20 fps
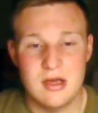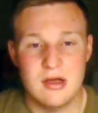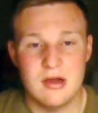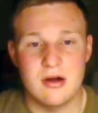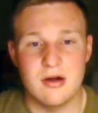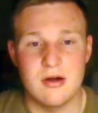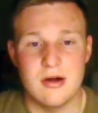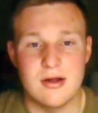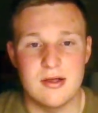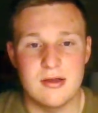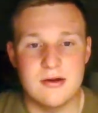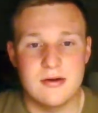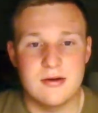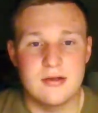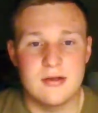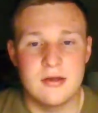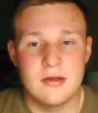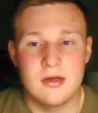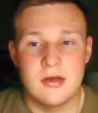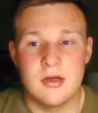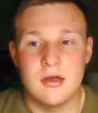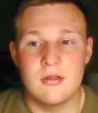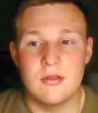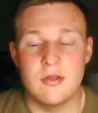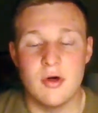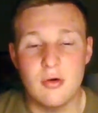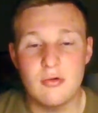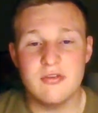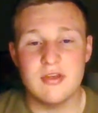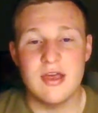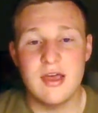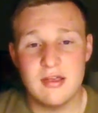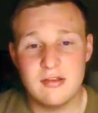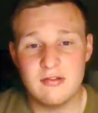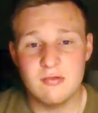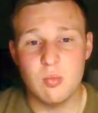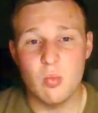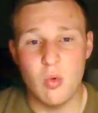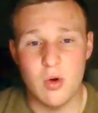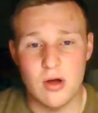Alright, those
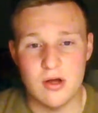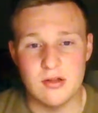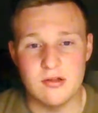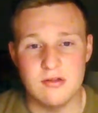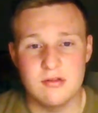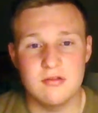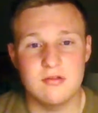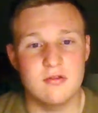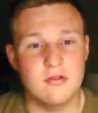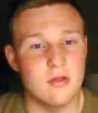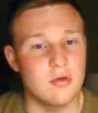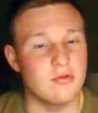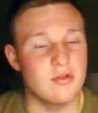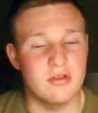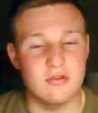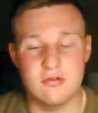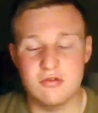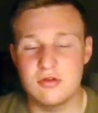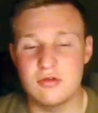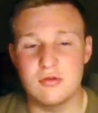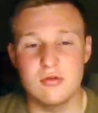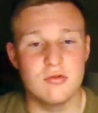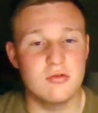S1s, those S2s,